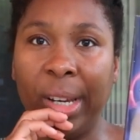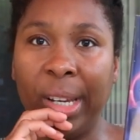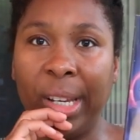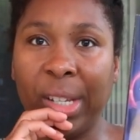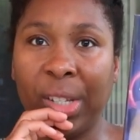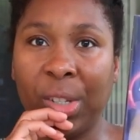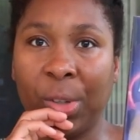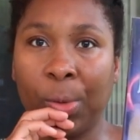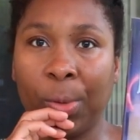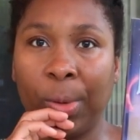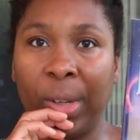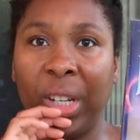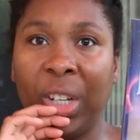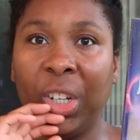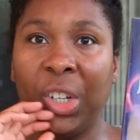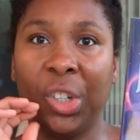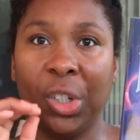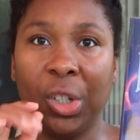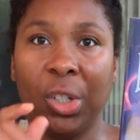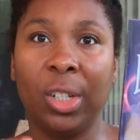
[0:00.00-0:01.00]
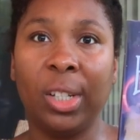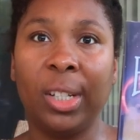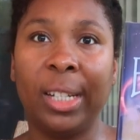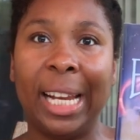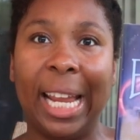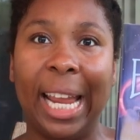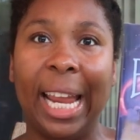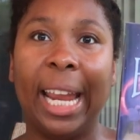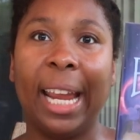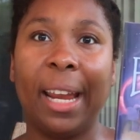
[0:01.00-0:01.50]
history,
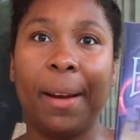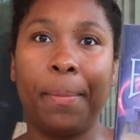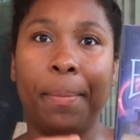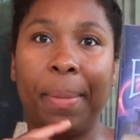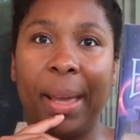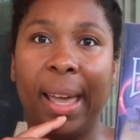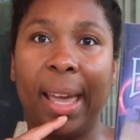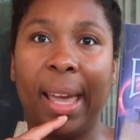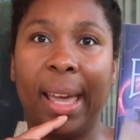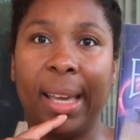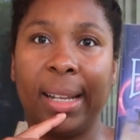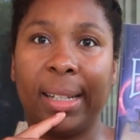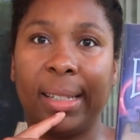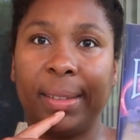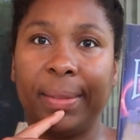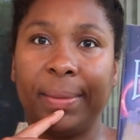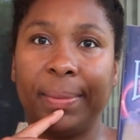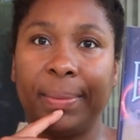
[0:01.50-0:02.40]
good and bad.